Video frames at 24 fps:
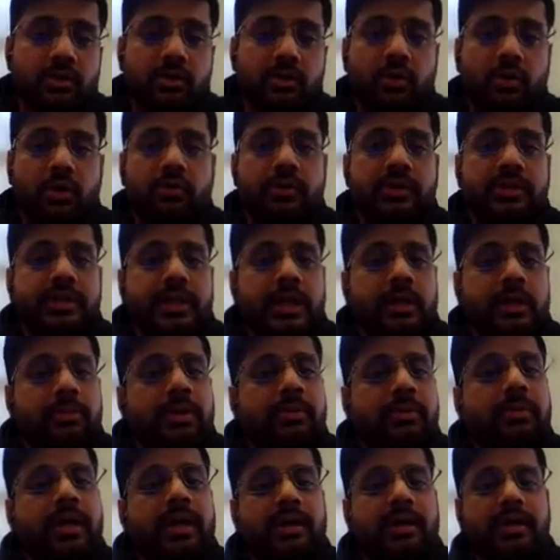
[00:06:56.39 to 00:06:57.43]
or which can be
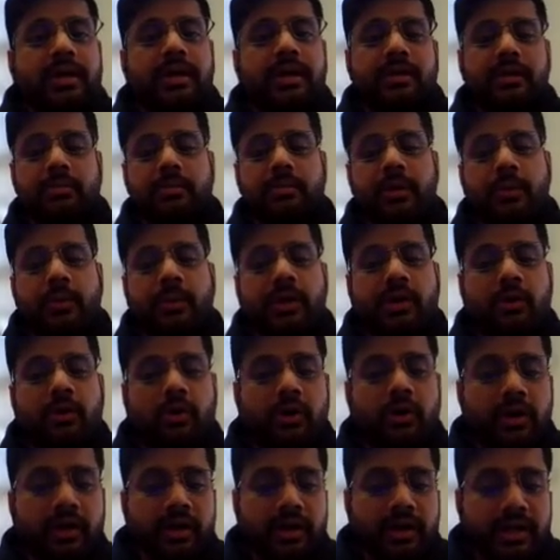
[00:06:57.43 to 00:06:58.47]
migrated between
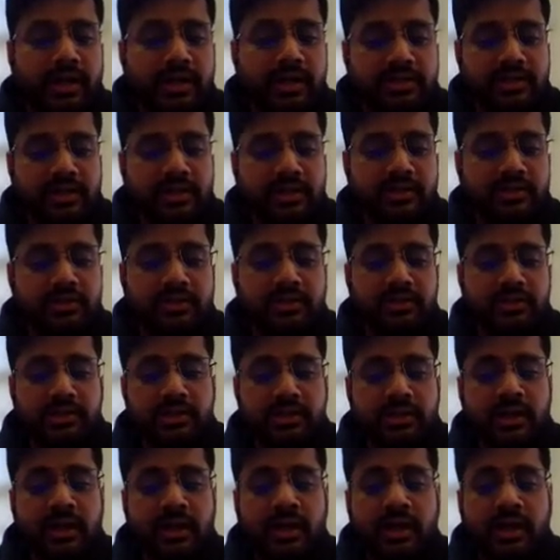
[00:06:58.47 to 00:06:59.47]
organizations,